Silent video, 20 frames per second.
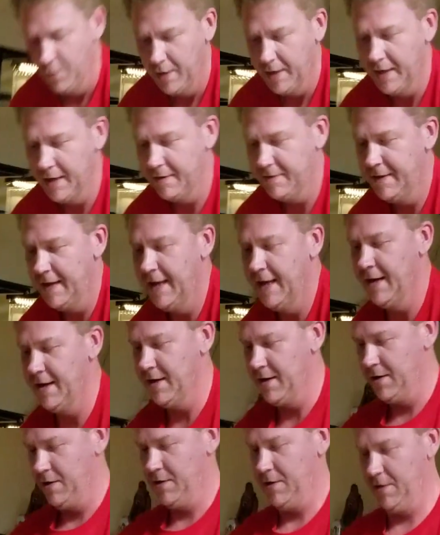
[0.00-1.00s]
Get that
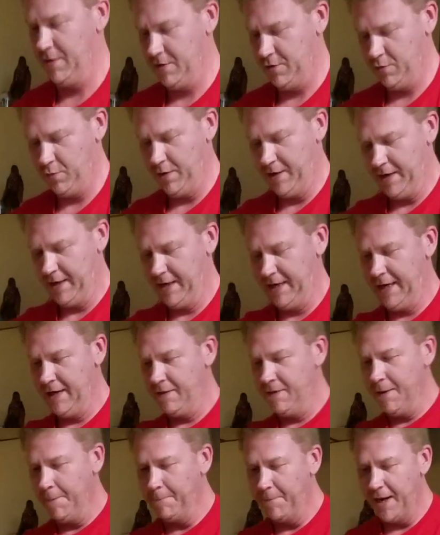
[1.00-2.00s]
out of the way.
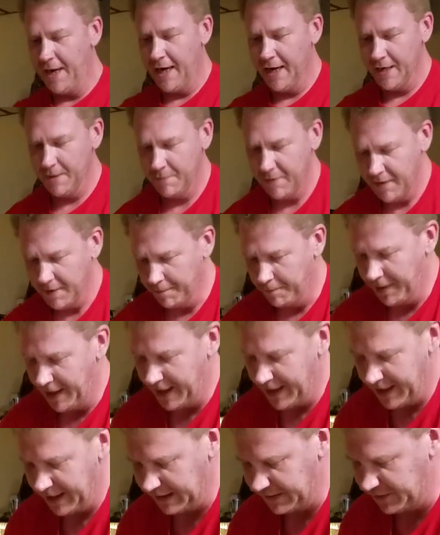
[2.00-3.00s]
In the bottom of the
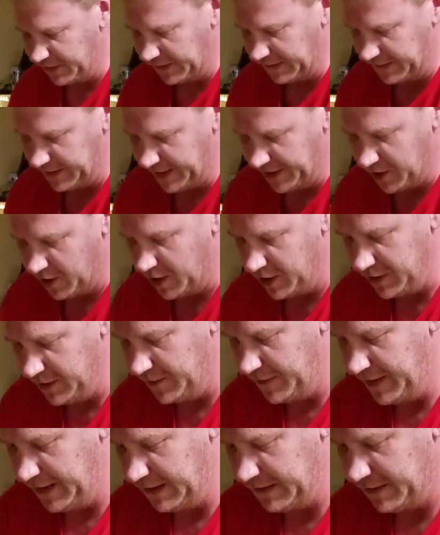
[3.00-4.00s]
box, just like all of
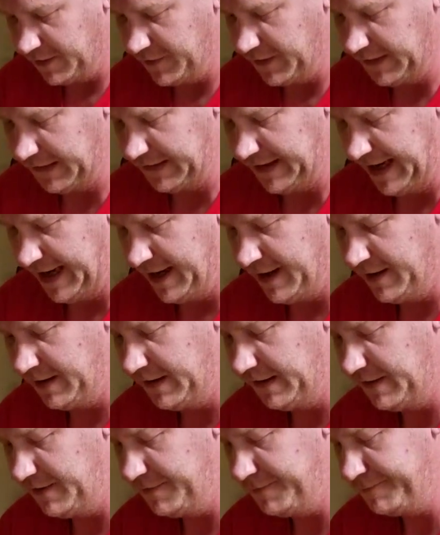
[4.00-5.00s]
these, are the
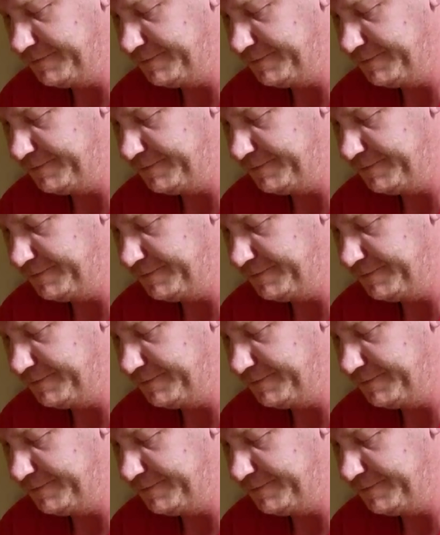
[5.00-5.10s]
stands.